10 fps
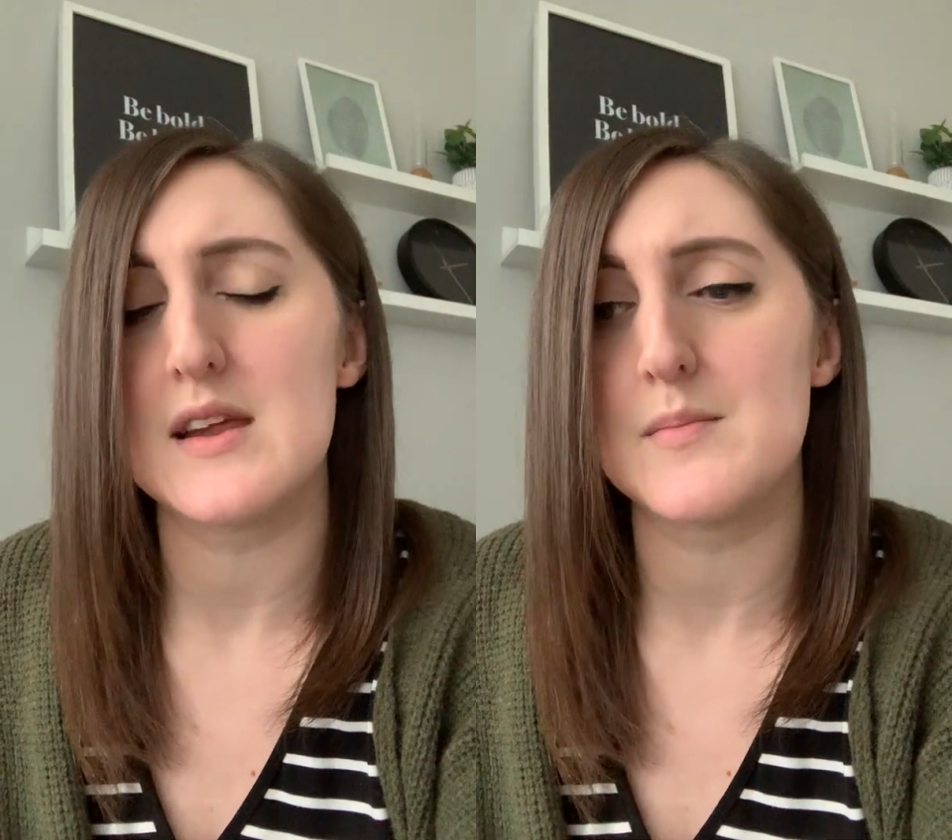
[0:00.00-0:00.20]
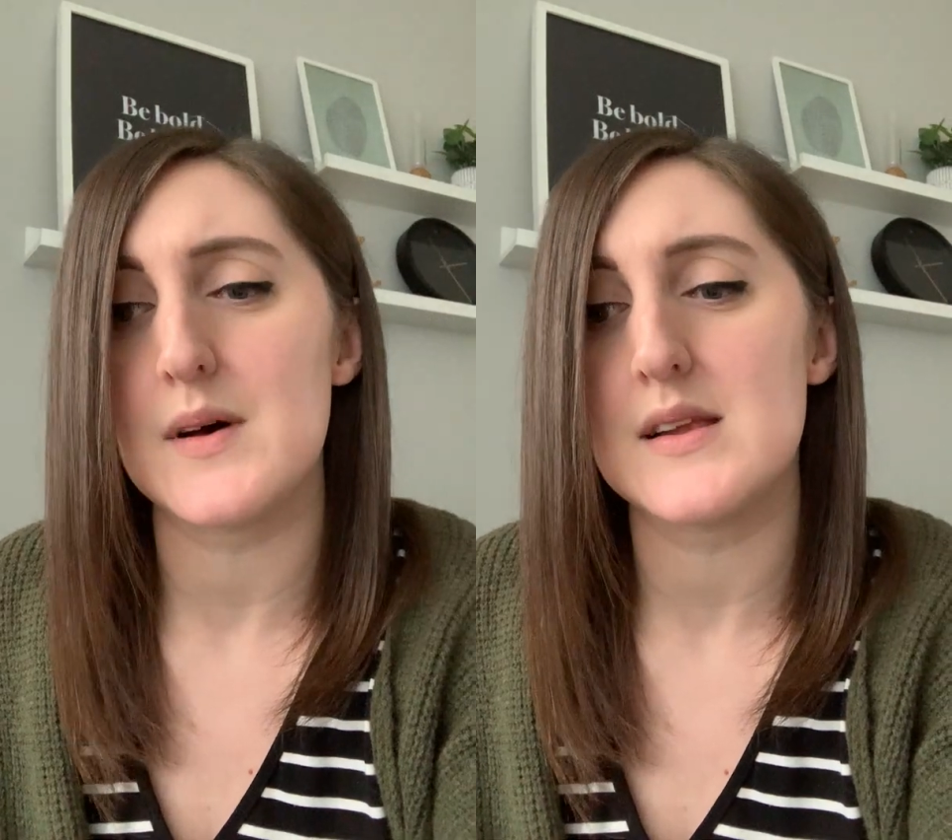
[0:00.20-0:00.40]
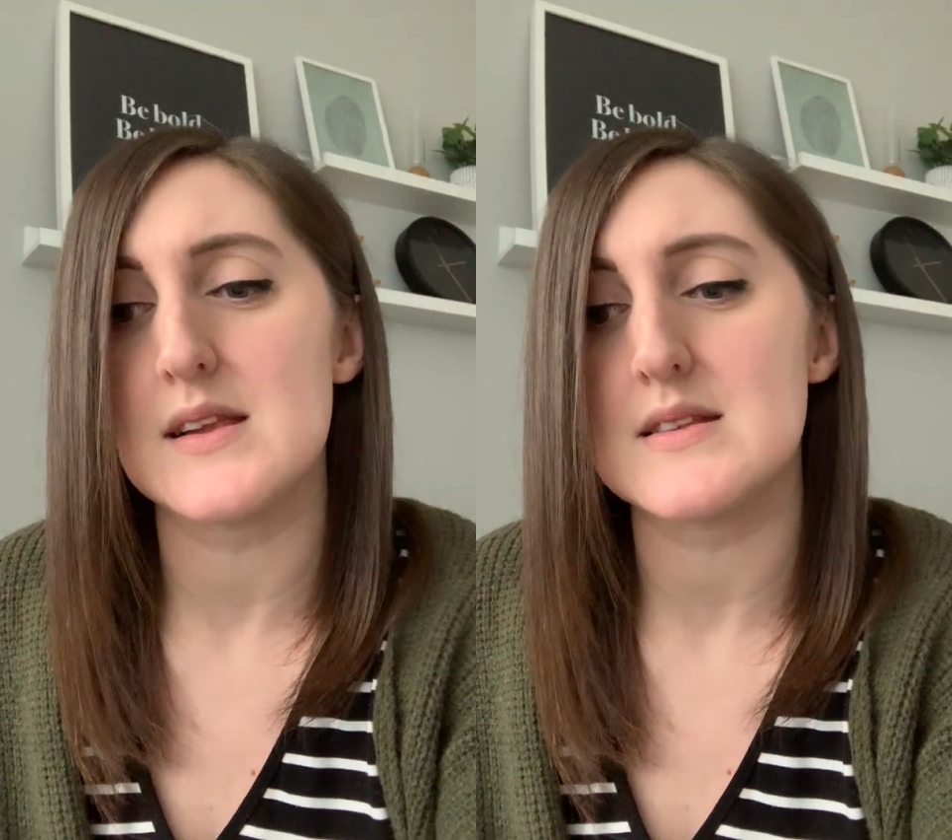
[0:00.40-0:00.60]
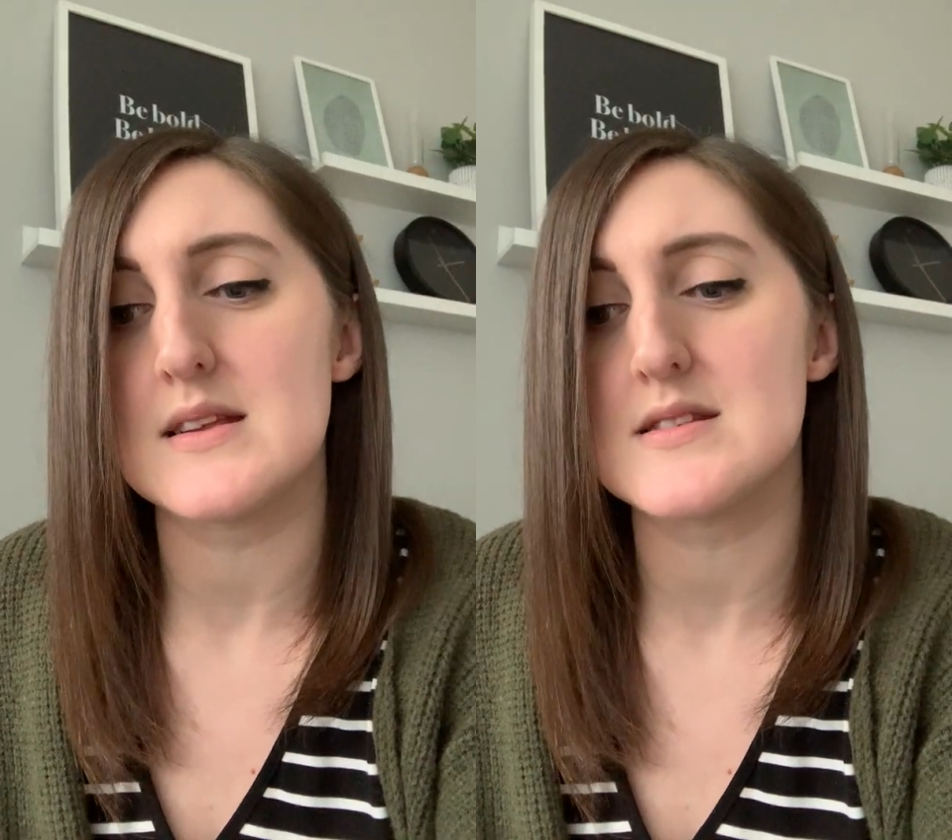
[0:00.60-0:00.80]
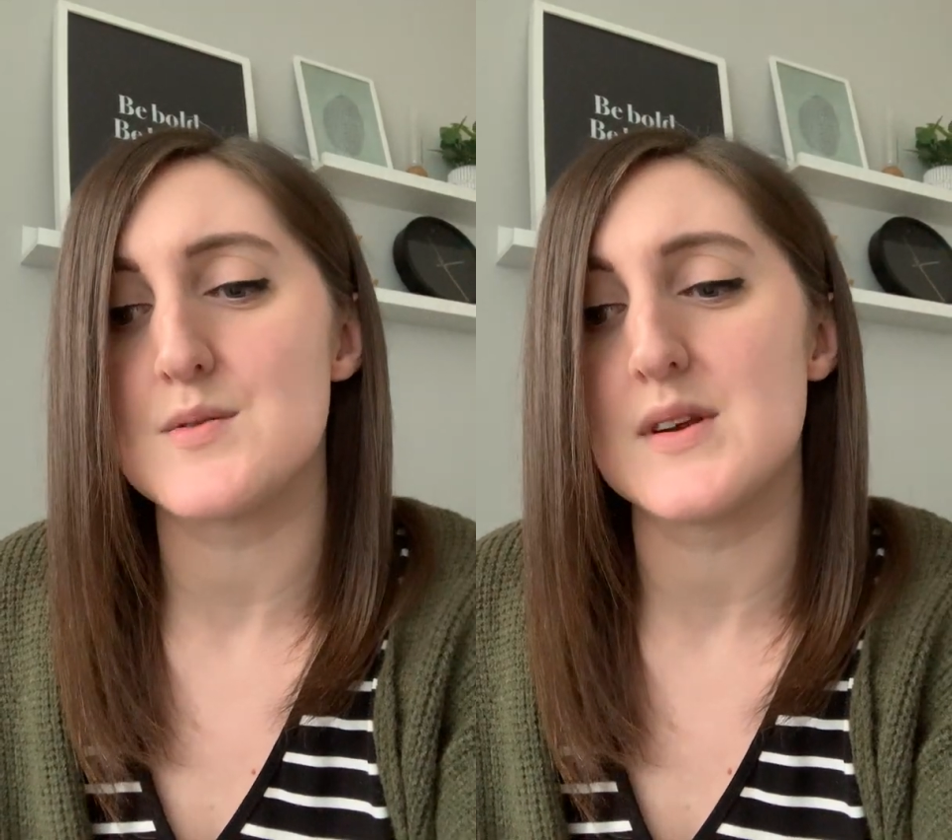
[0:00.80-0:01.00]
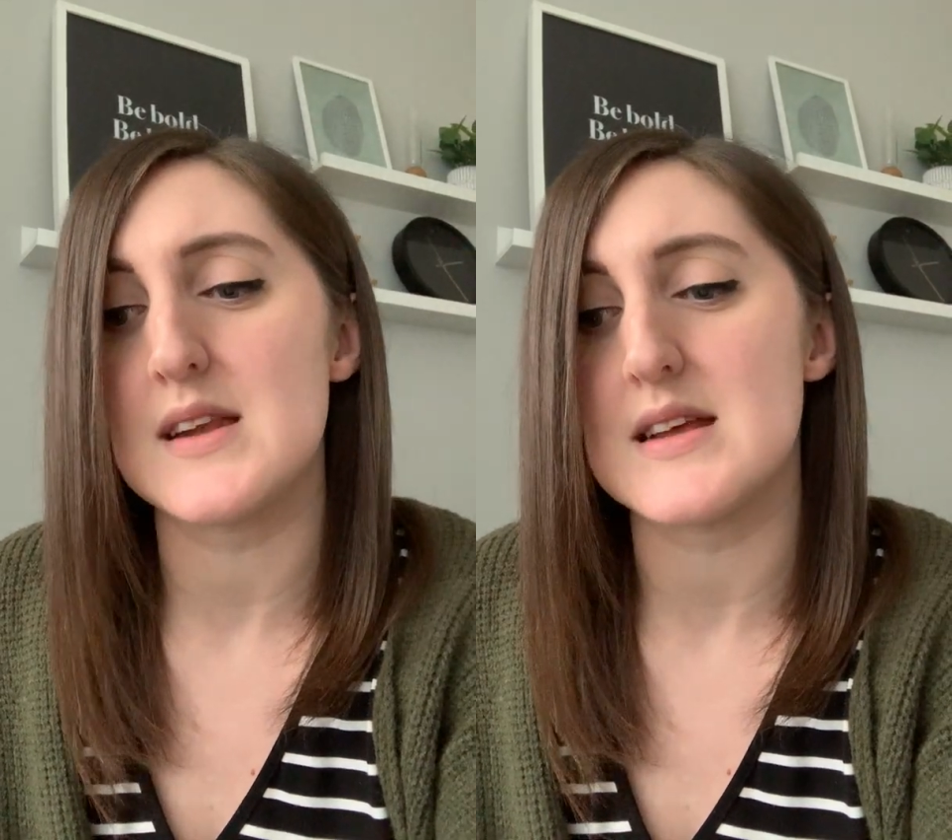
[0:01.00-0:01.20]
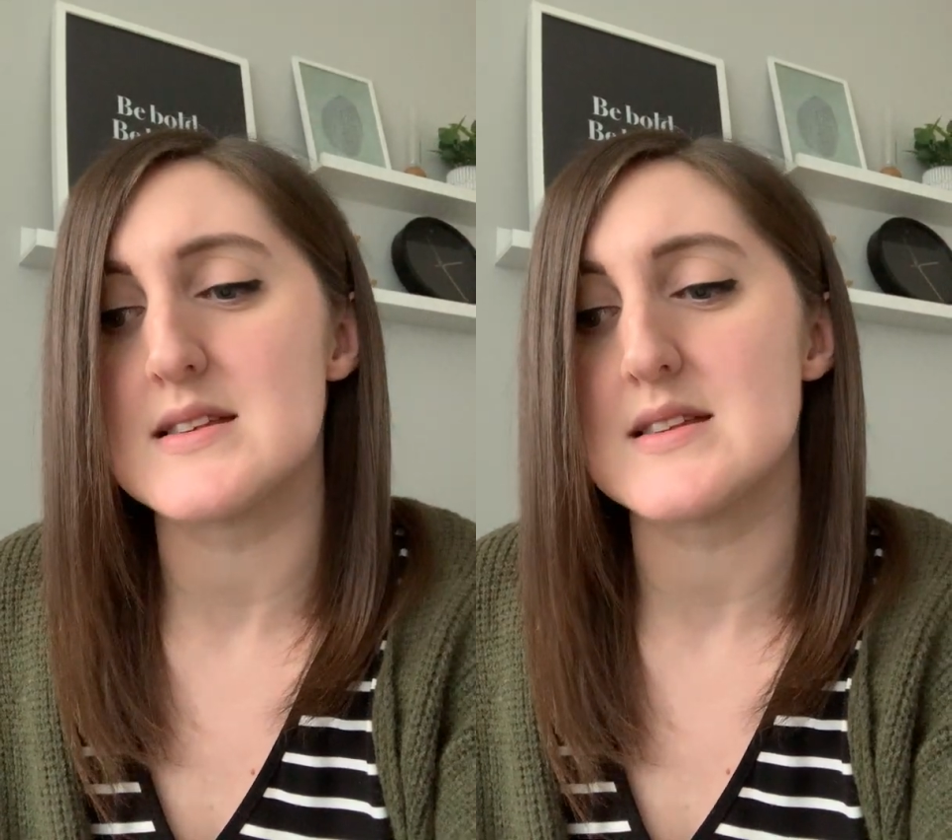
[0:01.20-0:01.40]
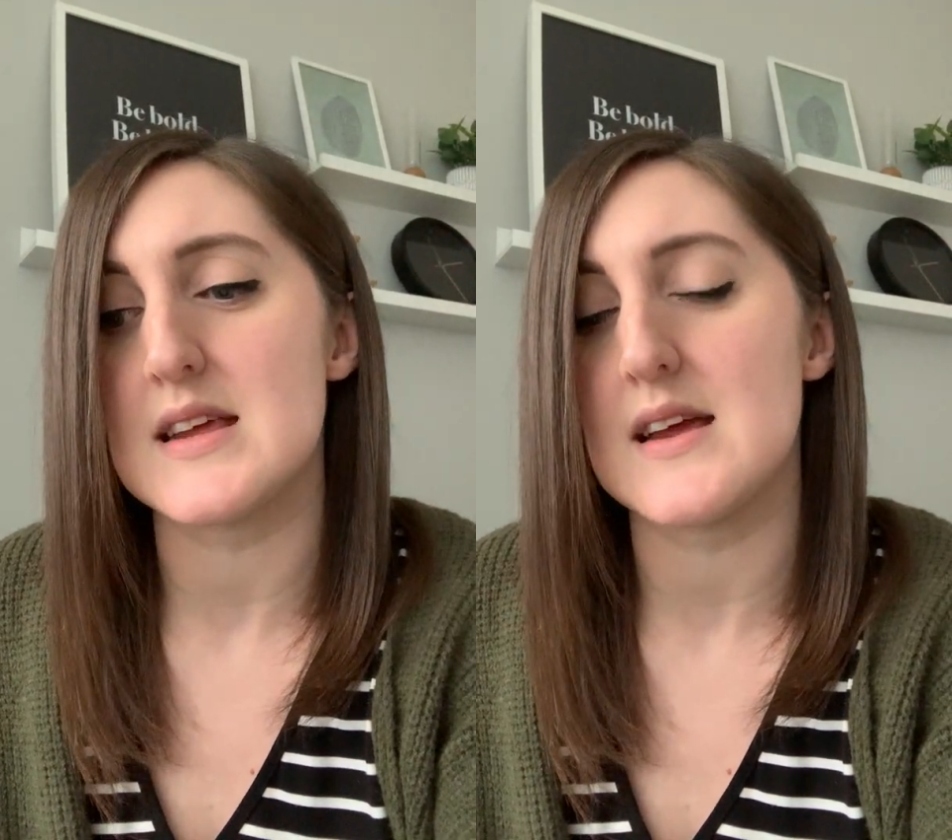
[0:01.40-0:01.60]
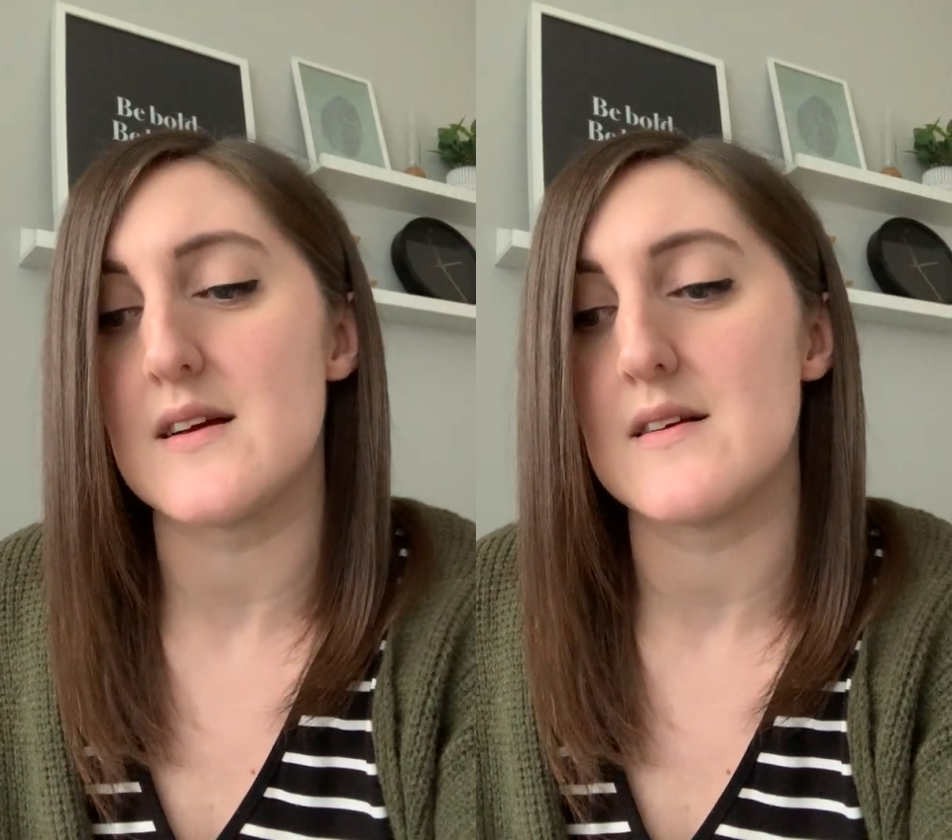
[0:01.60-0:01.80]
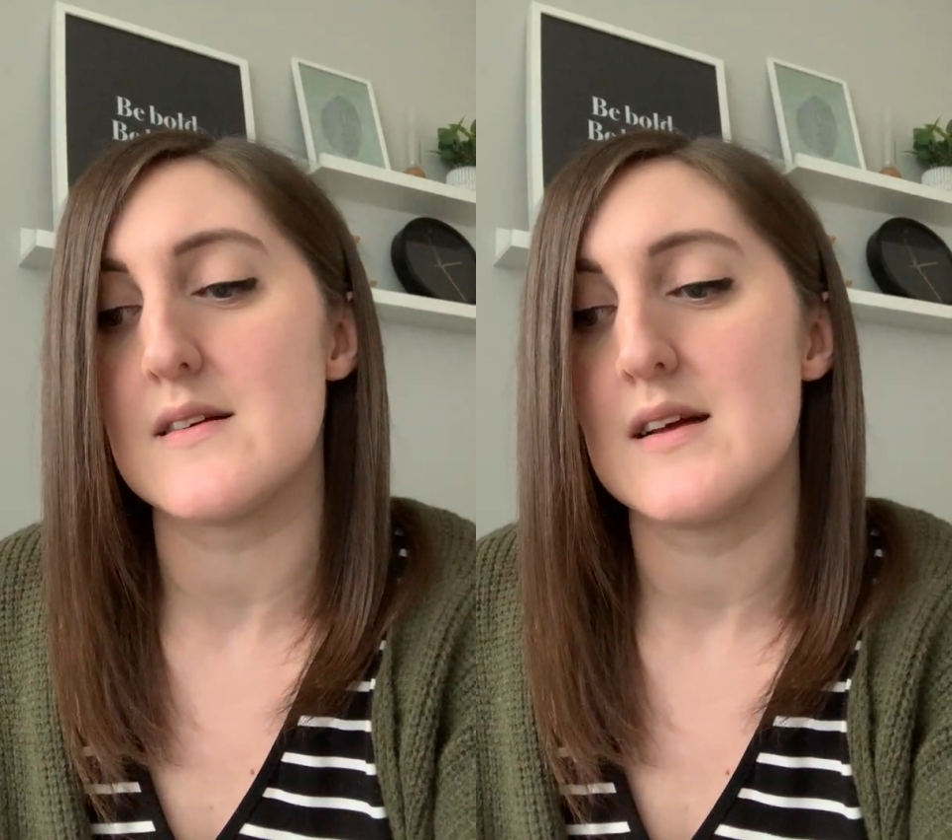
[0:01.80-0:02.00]
but it's sort of nice to
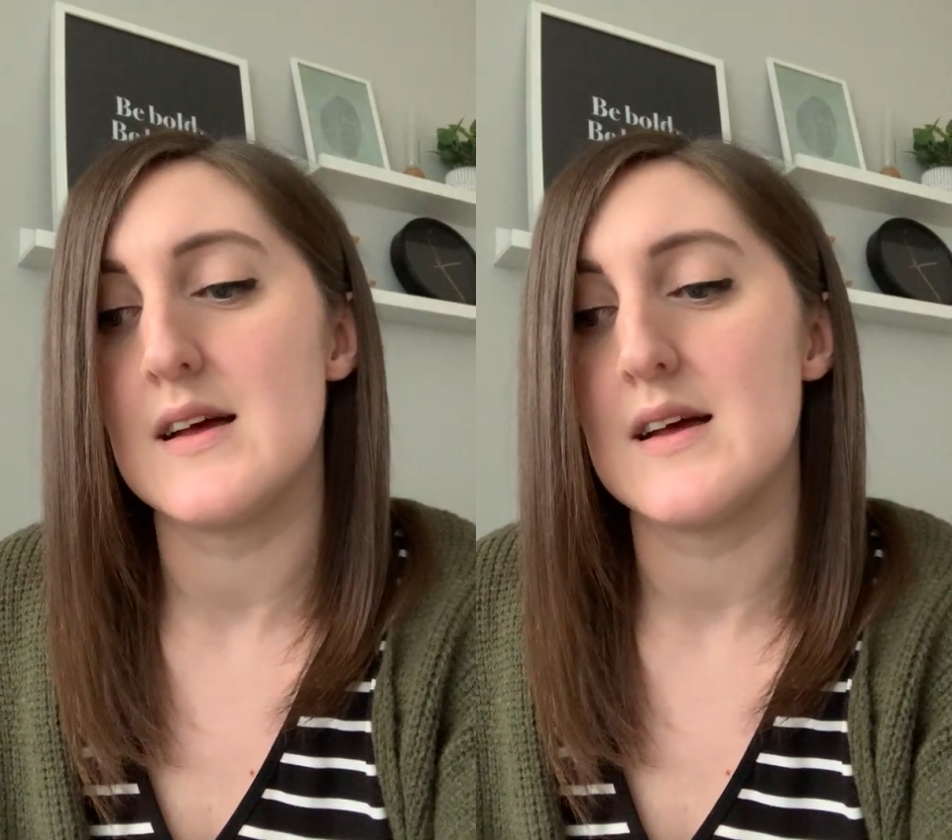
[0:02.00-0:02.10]
hear